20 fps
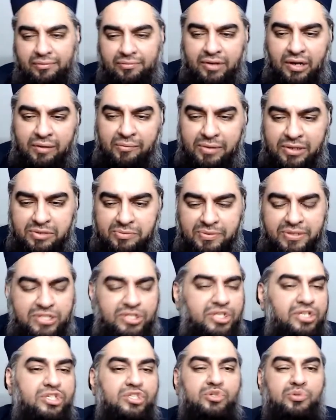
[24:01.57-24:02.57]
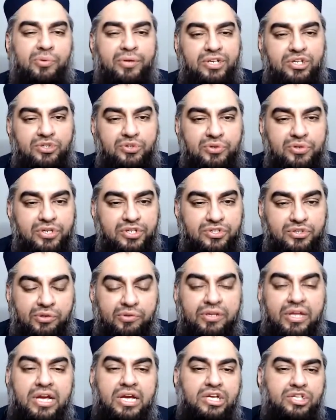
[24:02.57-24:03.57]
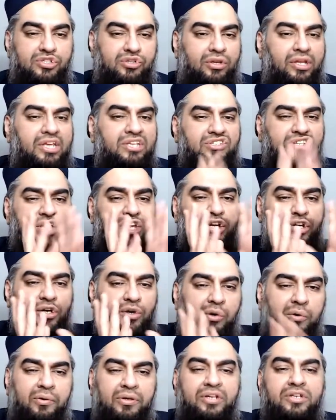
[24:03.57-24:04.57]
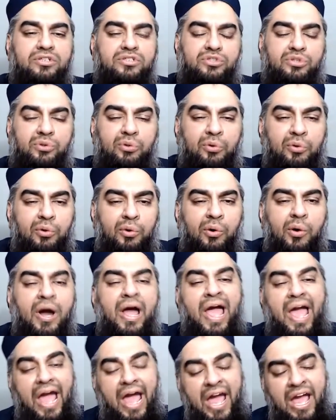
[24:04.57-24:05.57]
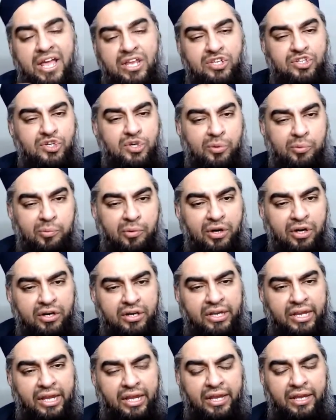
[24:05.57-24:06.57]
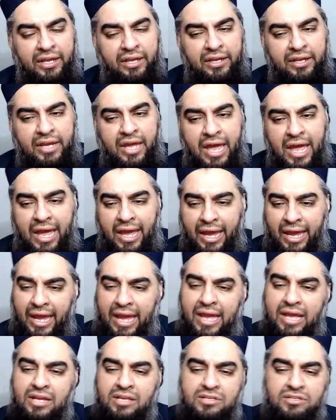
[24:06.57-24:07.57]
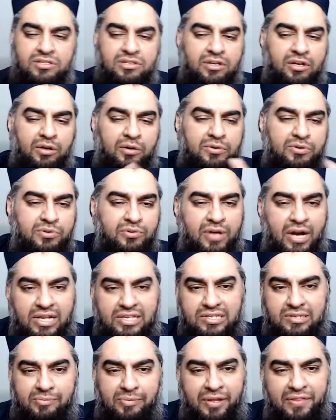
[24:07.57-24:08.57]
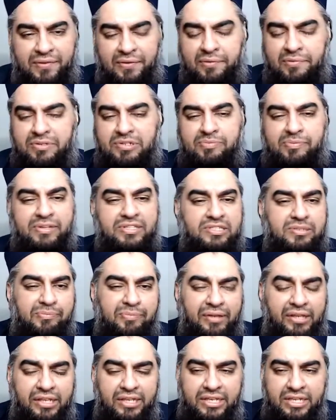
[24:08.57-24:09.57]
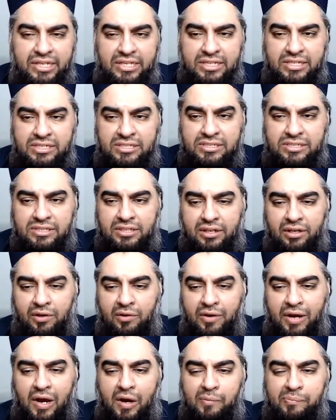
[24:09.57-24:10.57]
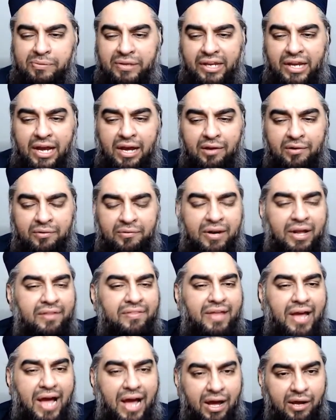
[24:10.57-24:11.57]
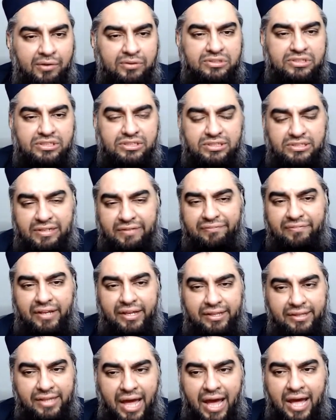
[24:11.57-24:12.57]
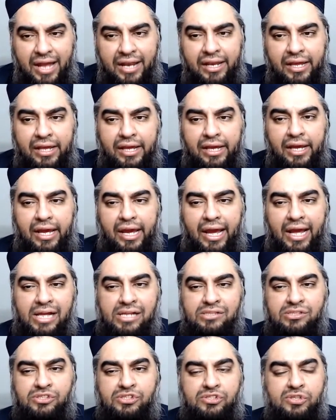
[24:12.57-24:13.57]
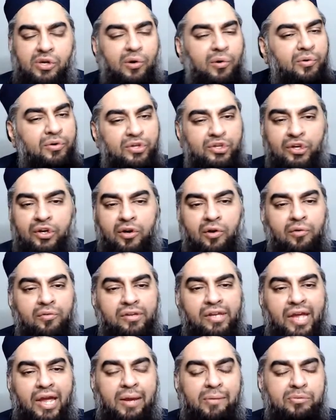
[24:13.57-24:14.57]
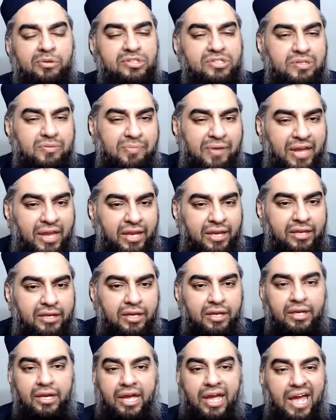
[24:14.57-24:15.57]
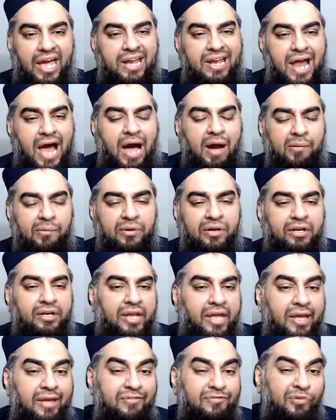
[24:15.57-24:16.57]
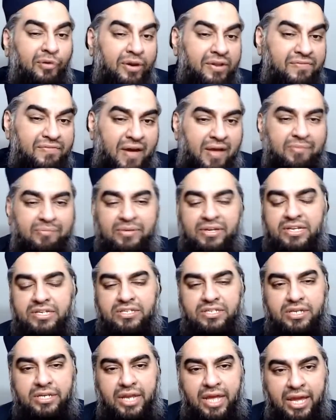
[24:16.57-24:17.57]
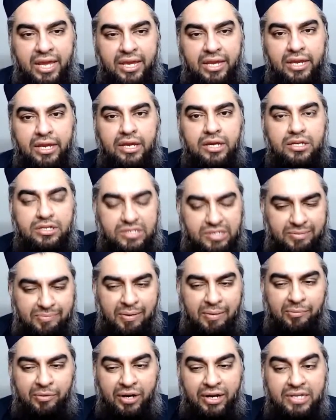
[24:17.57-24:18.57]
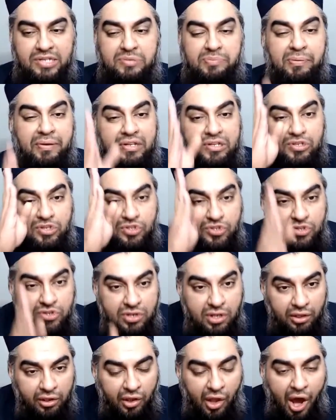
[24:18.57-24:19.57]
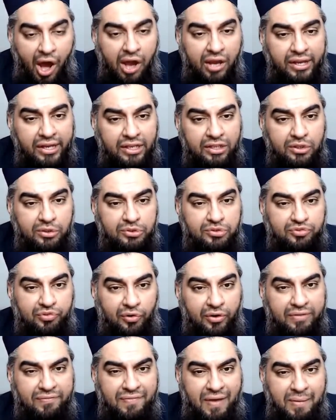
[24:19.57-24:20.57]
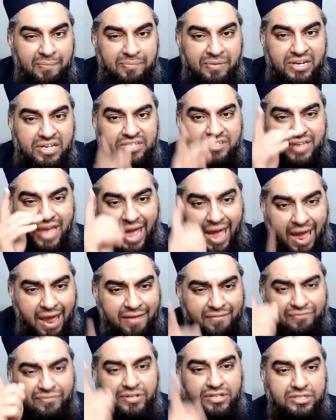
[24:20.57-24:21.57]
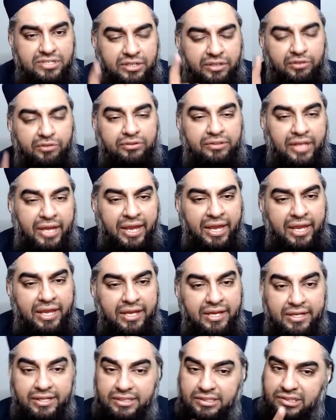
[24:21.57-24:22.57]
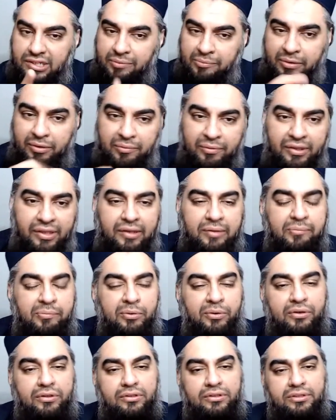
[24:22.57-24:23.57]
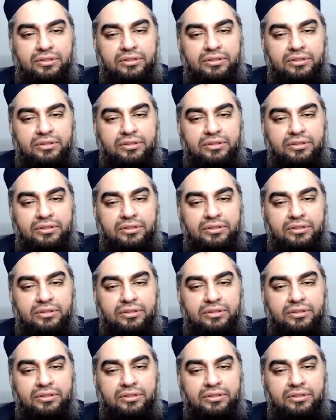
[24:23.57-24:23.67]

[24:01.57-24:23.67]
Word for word: Abdurrahman's mentioning he's 22 years old. So let's say you're going to school and you're working and, you know, you got some other responsibilities, you know, helping out around the house and stuff like that. And so you're only able to make an hour a day, 45 minutes a day to memorize. But logging those 45 minutes every single day is going to be really important.